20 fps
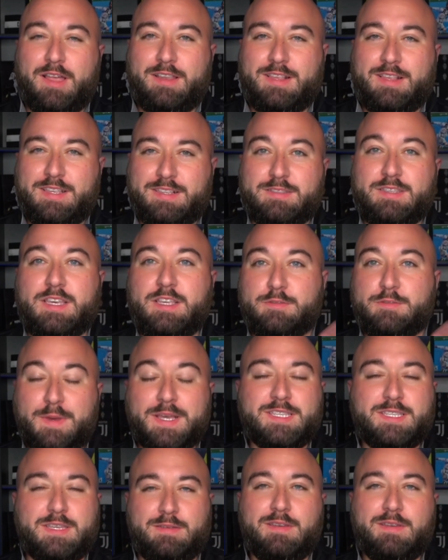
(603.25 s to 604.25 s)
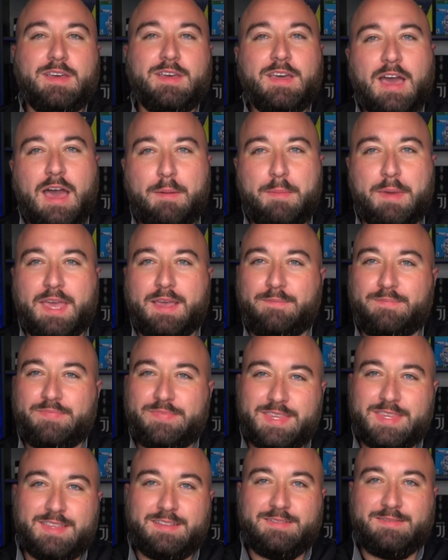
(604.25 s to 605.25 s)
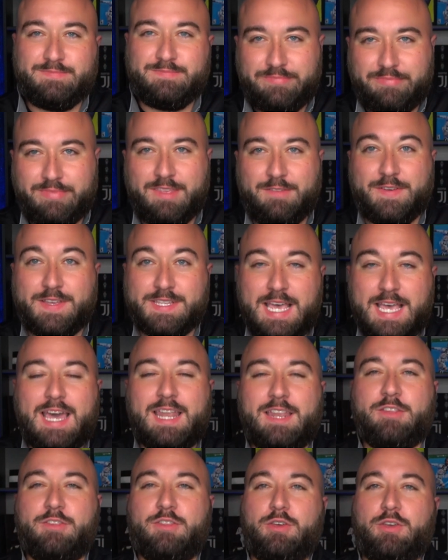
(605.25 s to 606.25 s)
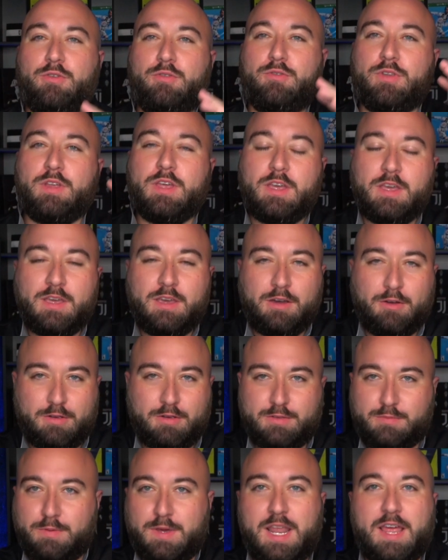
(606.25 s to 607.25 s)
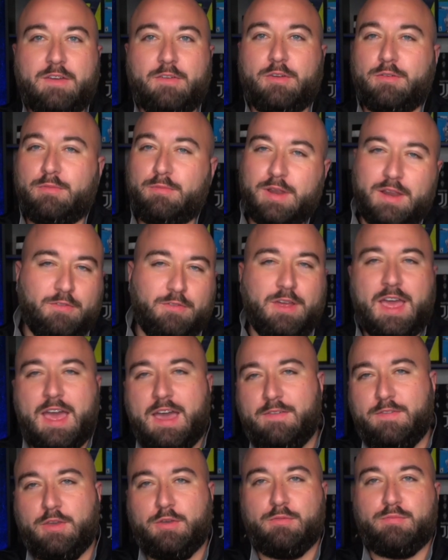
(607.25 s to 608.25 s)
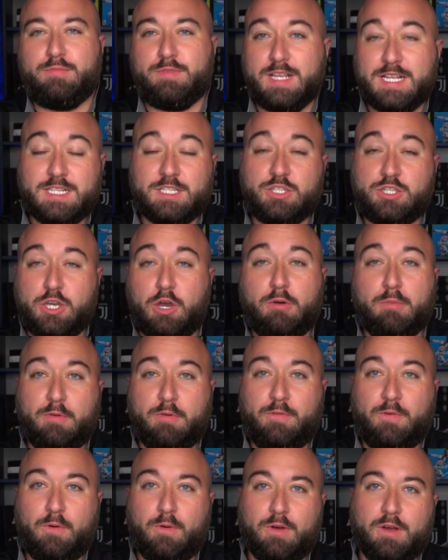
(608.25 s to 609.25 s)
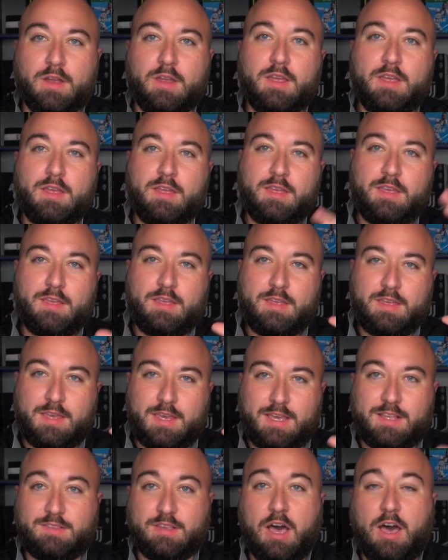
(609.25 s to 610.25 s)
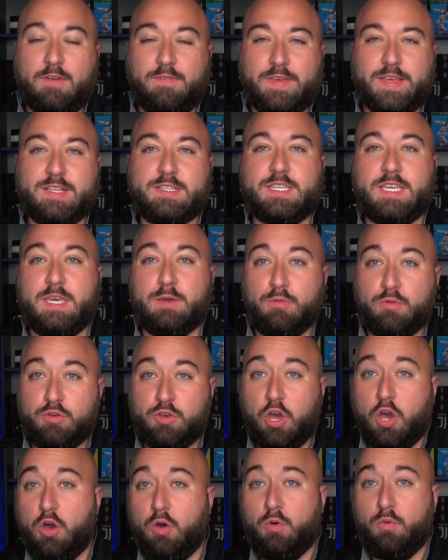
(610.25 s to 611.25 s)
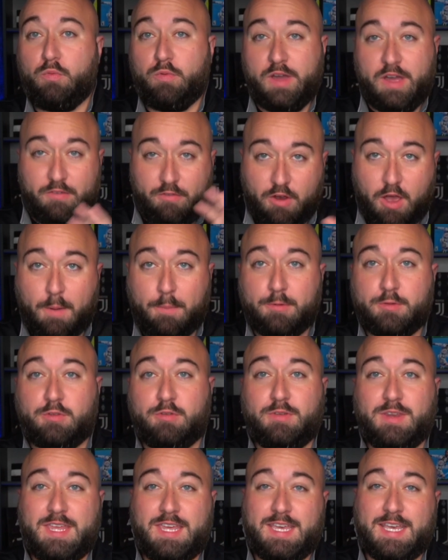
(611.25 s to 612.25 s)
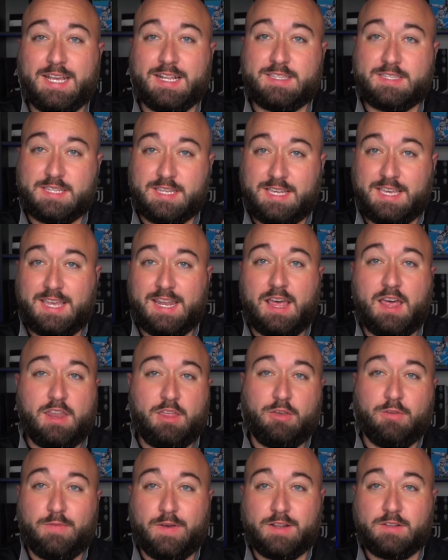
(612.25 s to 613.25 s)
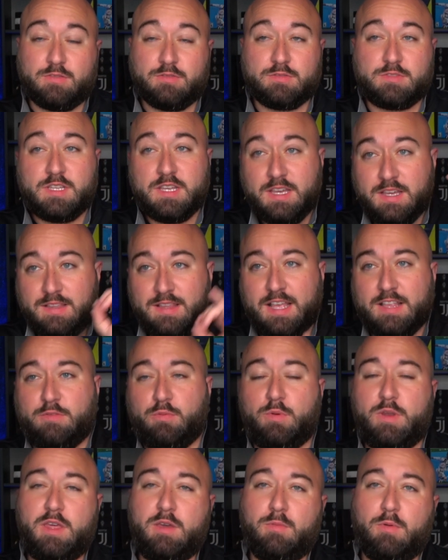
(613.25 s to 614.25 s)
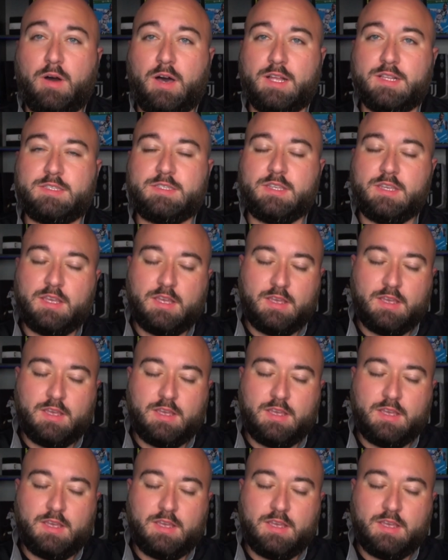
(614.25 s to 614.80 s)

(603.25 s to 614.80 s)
He's basically. I mean, if his attitude or his whatever have you didn't show it before, it's obvious he will go wherever opportunity he gets to get out of Juventus. That's what he wants.